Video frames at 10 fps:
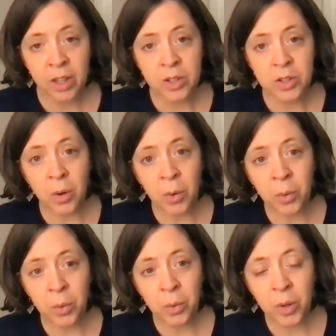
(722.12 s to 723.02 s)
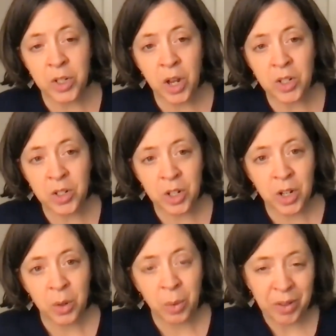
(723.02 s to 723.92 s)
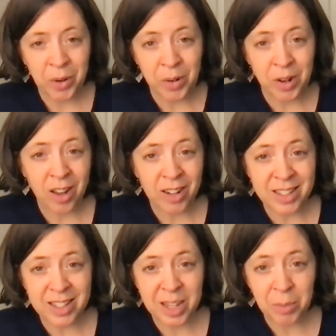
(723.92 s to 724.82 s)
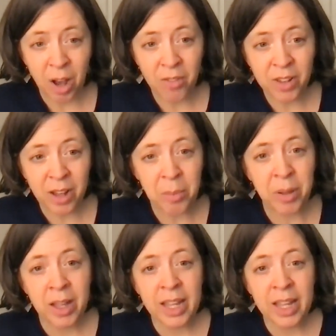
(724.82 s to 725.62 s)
So we judge whether or not it's the same coffee cup